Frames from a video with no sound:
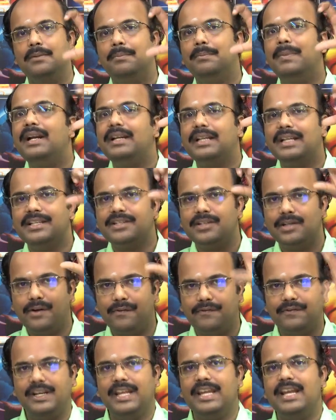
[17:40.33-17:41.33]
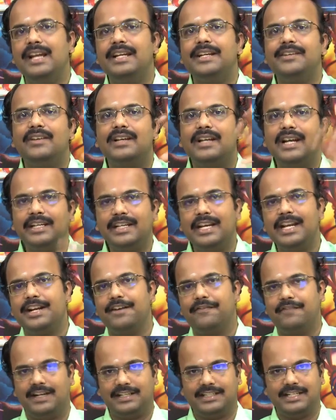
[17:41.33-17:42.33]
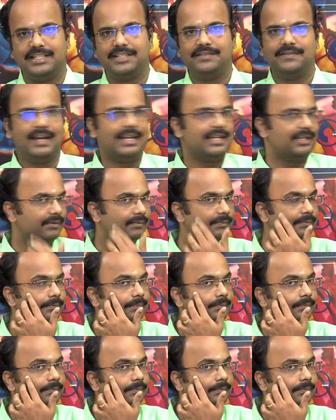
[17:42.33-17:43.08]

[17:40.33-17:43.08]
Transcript: but instead of dn it will contain reflectance value